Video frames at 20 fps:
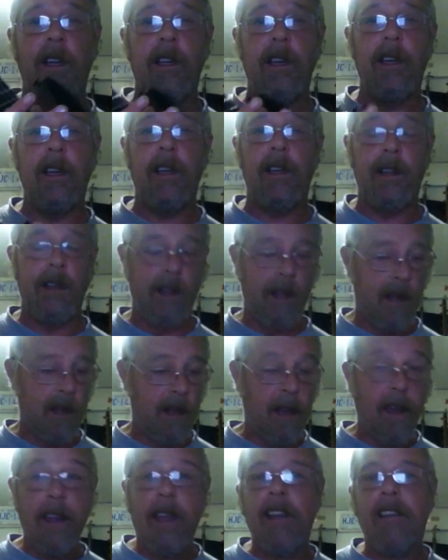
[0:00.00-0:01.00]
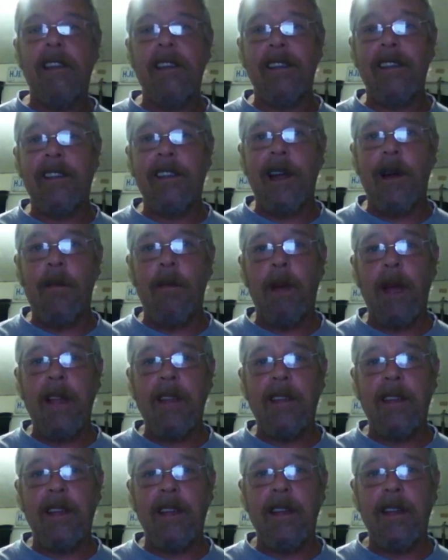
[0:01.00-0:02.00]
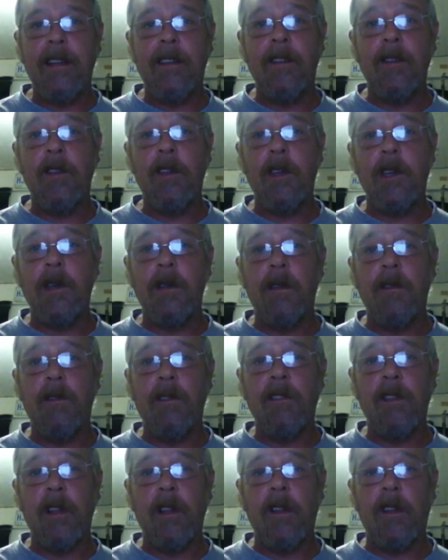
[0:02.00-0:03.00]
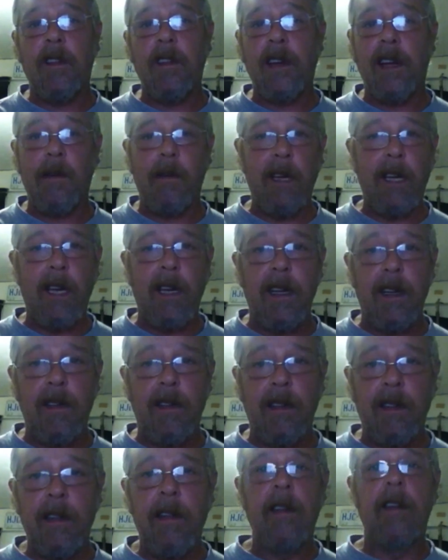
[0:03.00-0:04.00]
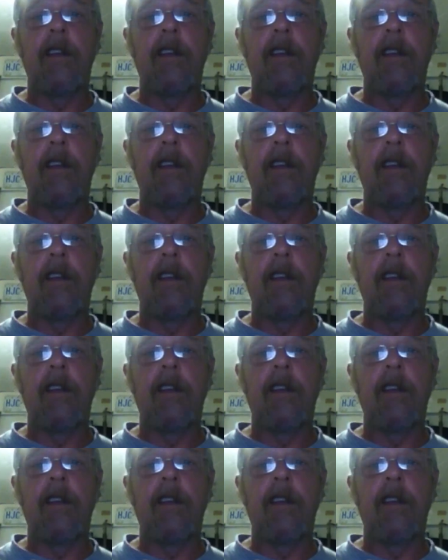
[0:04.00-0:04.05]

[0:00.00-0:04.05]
and get it to sound better and show you the results and how I did it.